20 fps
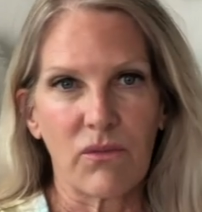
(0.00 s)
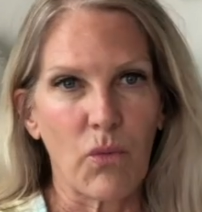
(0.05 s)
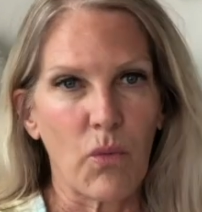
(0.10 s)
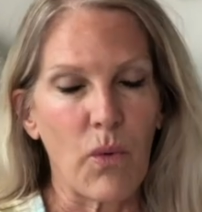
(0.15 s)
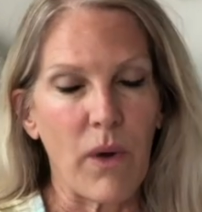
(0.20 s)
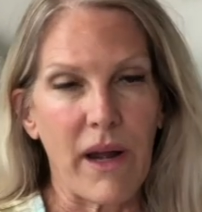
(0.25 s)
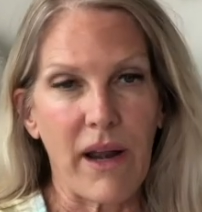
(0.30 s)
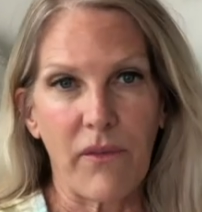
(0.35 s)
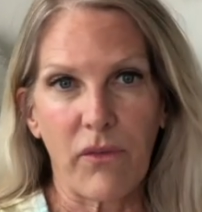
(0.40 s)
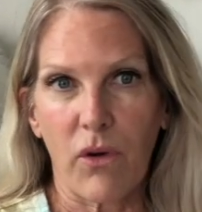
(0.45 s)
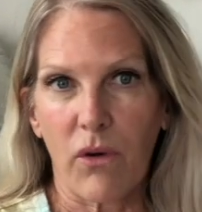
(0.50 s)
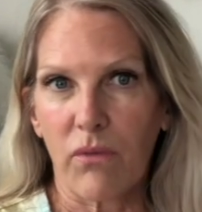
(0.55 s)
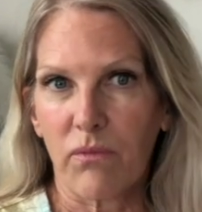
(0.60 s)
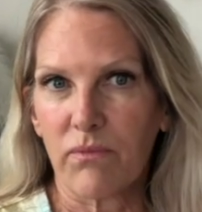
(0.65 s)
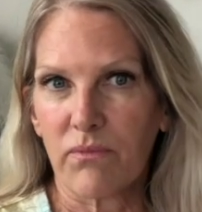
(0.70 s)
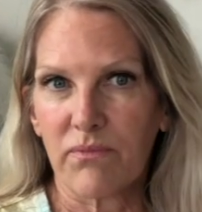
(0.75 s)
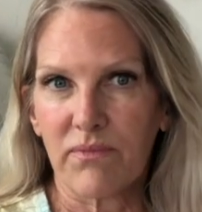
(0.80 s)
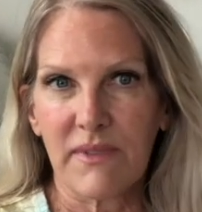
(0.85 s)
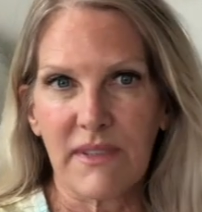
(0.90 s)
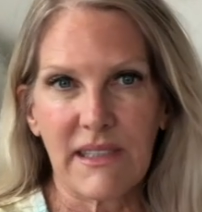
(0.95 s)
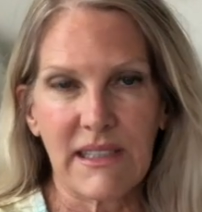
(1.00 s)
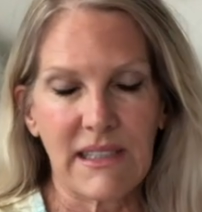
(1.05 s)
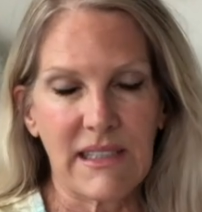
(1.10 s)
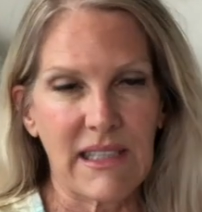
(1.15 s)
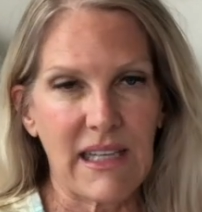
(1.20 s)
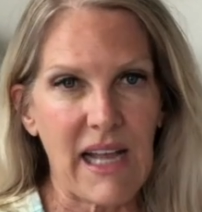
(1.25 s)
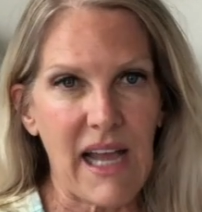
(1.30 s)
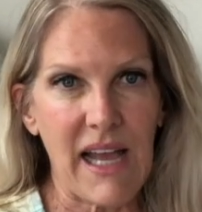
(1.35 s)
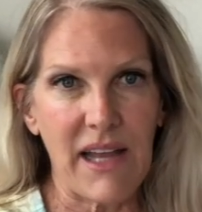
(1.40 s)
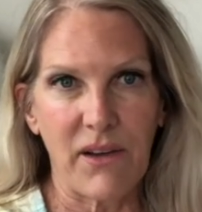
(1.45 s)
whatever
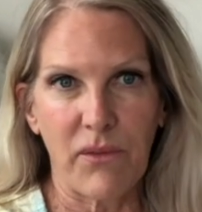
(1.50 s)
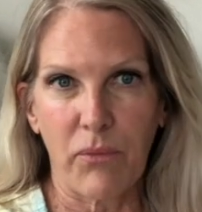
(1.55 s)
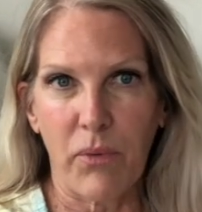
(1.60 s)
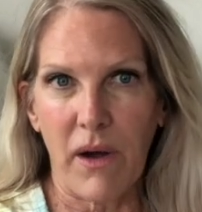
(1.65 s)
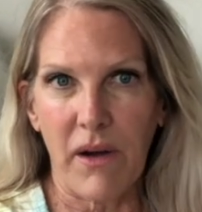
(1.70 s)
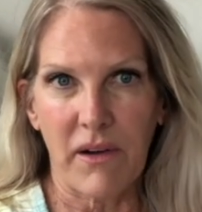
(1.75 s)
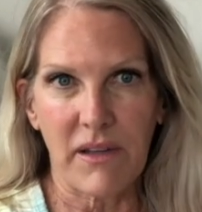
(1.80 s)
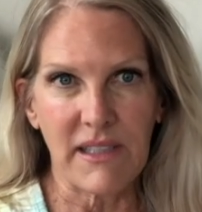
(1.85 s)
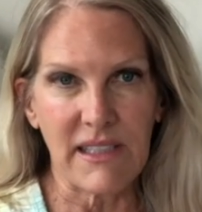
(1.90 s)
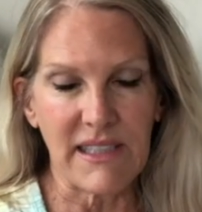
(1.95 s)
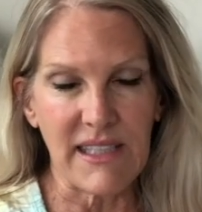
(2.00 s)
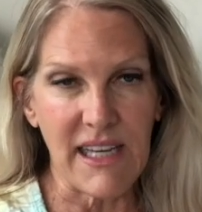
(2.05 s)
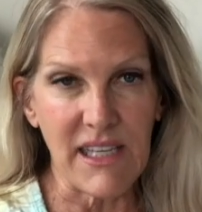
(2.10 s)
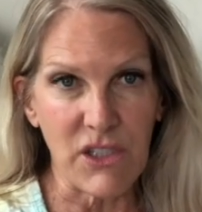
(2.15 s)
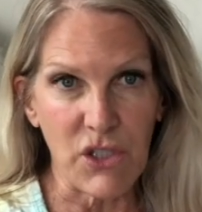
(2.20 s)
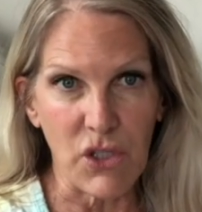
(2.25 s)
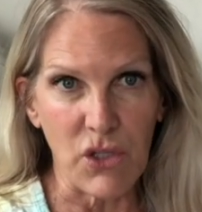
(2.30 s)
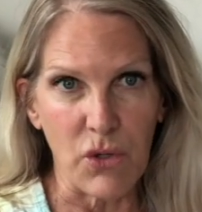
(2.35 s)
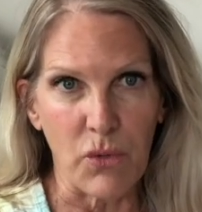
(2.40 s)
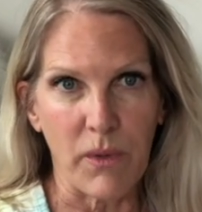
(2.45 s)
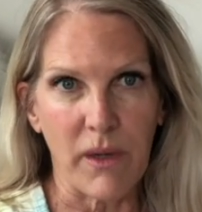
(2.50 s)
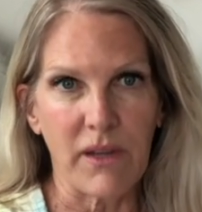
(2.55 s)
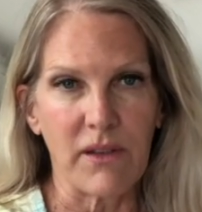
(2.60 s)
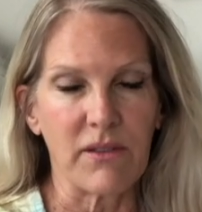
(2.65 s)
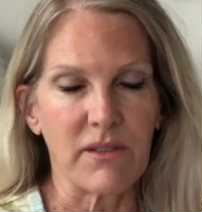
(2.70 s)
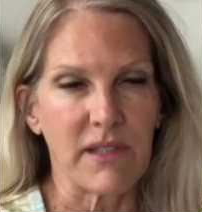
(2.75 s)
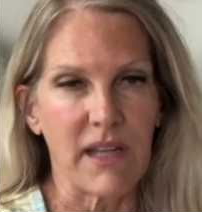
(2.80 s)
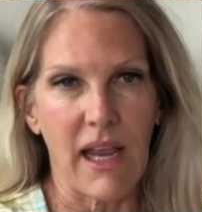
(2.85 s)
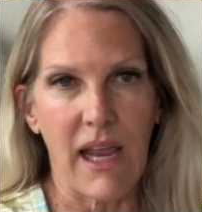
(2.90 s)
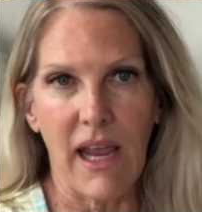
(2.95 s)
kind of prioritization you want to
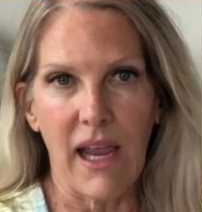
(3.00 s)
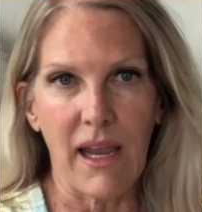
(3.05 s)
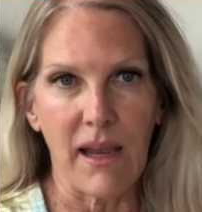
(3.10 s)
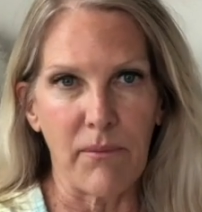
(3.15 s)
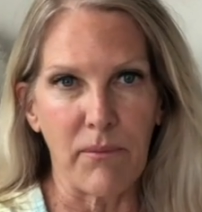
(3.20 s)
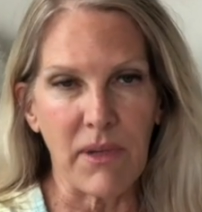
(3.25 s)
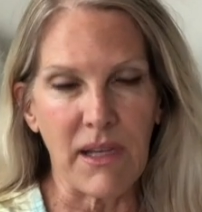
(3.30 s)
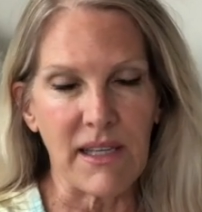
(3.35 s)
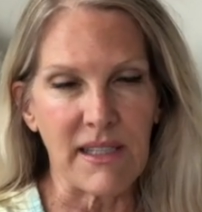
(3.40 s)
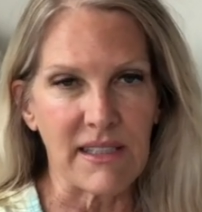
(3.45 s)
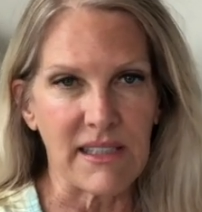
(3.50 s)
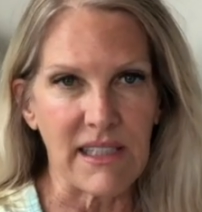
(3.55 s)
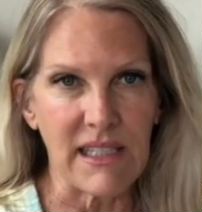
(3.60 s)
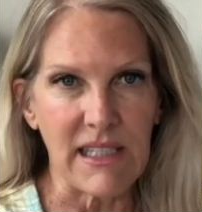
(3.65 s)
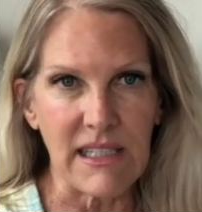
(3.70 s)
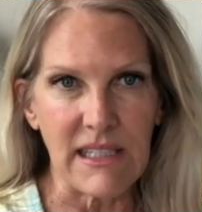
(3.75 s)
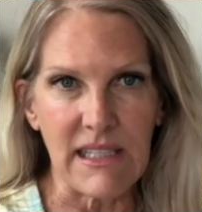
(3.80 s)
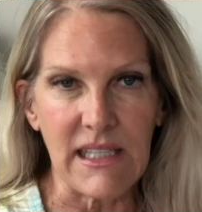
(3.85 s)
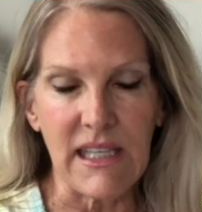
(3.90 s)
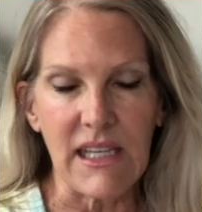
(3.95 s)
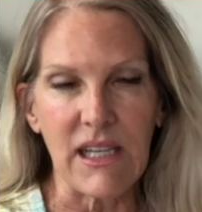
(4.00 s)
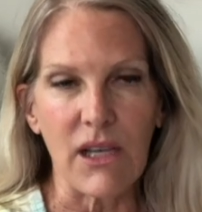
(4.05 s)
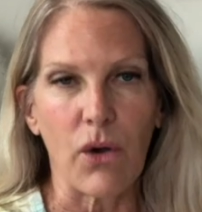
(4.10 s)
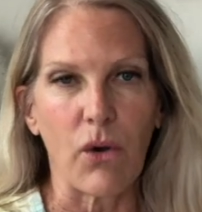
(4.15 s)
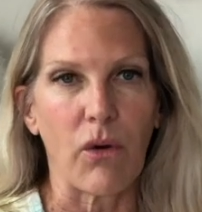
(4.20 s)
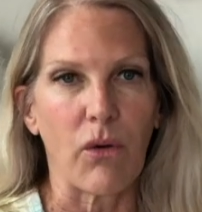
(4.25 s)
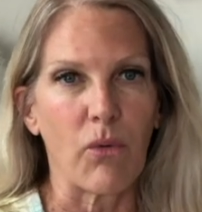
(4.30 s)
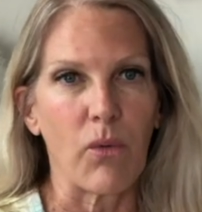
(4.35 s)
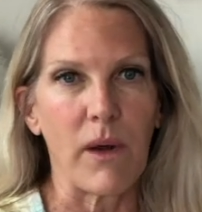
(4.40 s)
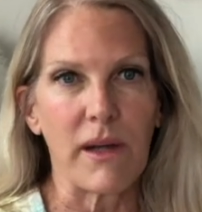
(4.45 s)
use, A, B, C, D,
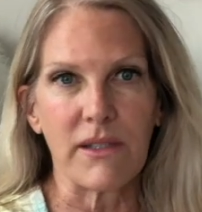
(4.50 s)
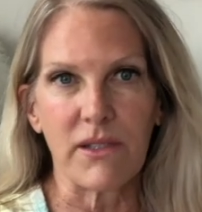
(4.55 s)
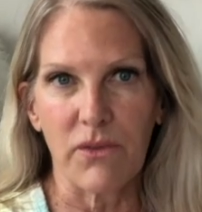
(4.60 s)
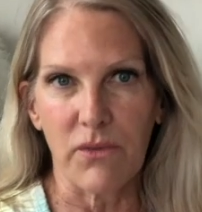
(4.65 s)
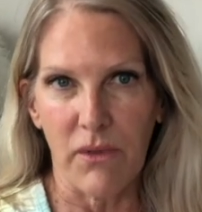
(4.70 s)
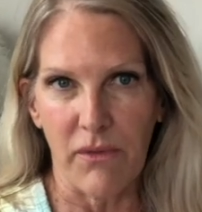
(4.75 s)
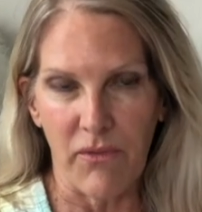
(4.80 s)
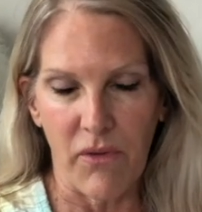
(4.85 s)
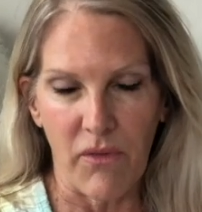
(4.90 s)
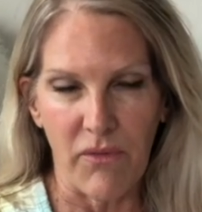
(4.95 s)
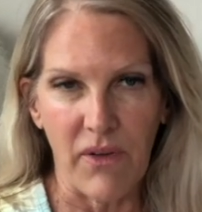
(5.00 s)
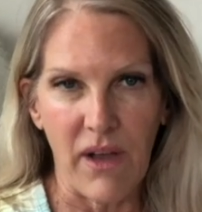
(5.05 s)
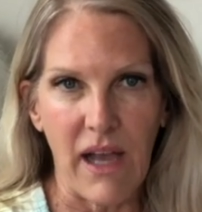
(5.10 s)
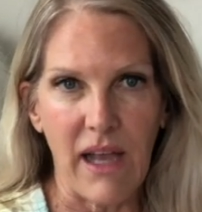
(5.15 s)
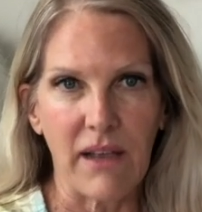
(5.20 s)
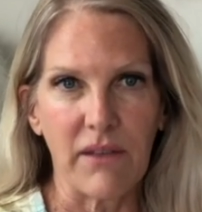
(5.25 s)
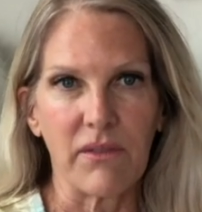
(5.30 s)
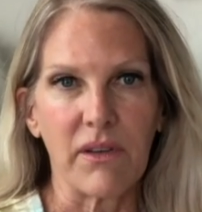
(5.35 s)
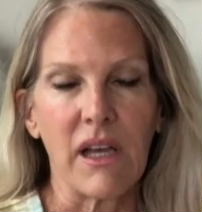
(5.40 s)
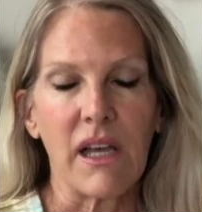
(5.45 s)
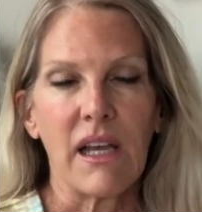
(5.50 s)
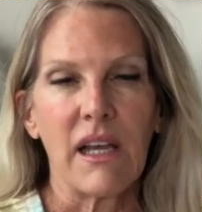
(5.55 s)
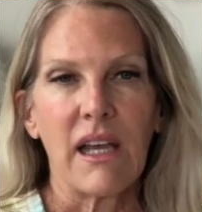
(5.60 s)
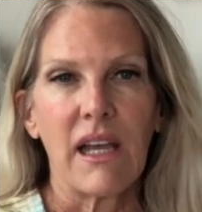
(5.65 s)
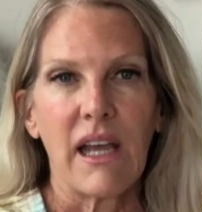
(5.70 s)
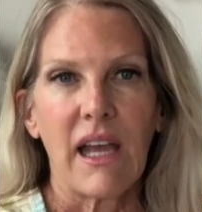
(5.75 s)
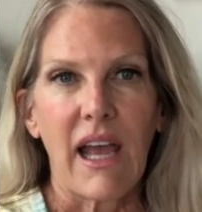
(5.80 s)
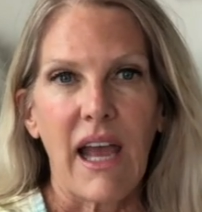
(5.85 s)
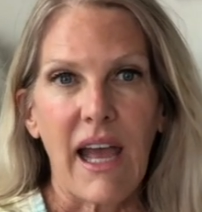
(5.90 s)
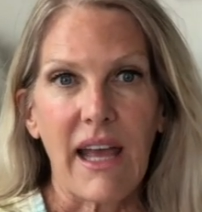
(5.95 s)
or 1, 2, 3, 4, 5,
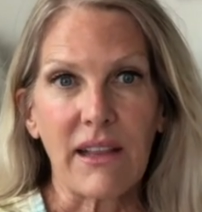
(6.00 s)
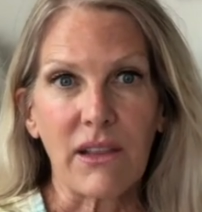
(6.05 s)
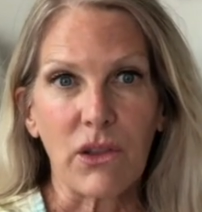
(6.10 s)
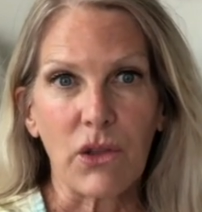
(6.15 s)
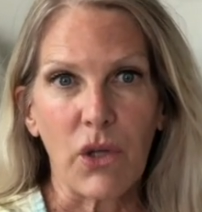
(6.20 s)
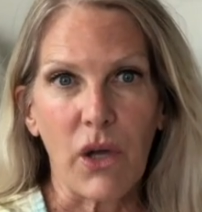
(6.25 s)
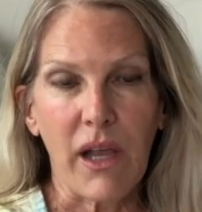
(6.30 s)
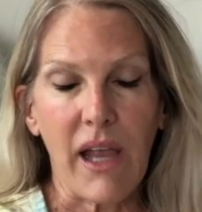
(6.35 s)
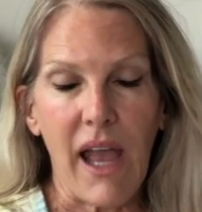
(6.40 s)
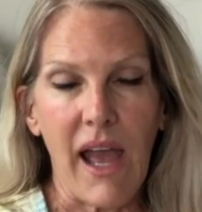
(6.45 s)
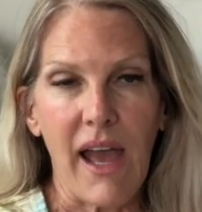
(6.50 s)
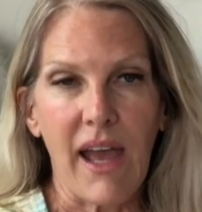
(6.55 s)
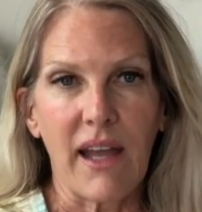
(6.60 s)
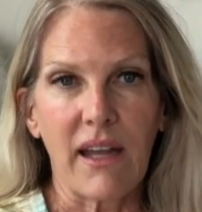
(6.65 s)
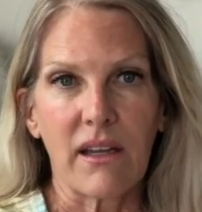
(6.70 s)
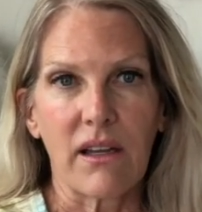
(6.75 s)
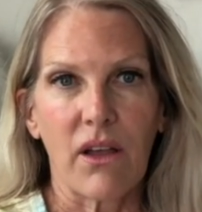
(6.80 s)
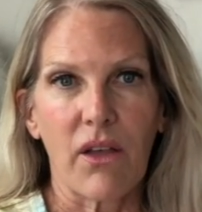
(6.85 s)
and look at